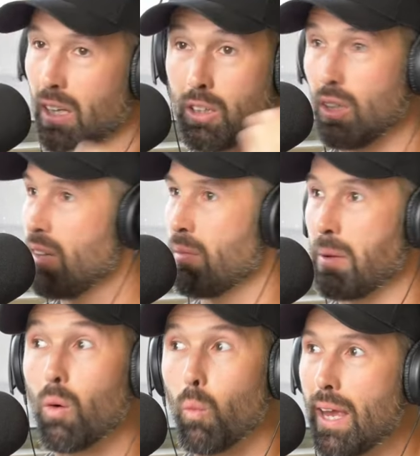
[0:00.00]
It could even
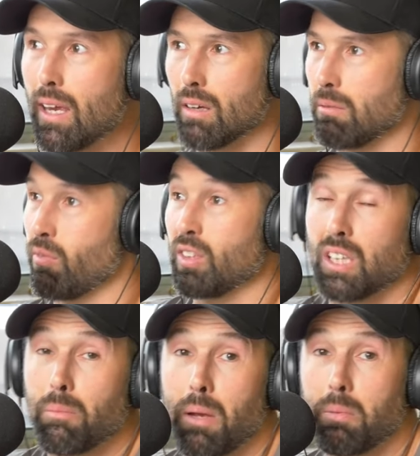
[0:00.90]
be a week. For
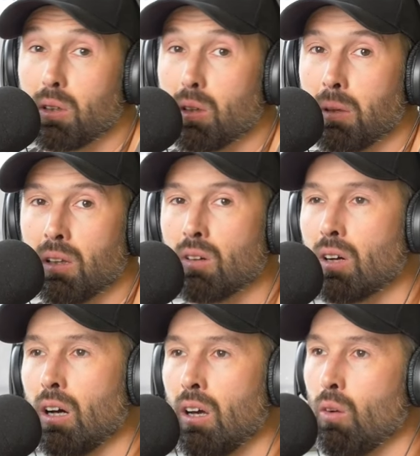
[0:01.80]
some people, it could be
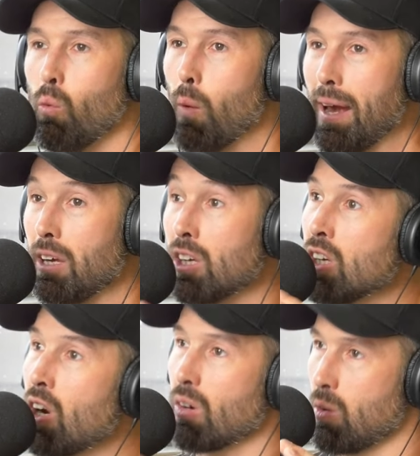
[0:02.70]
longer, where you're
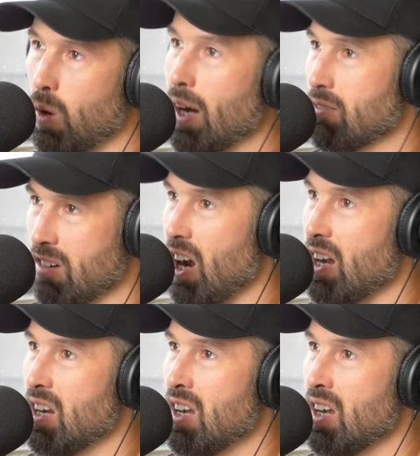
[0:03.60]
not quite right.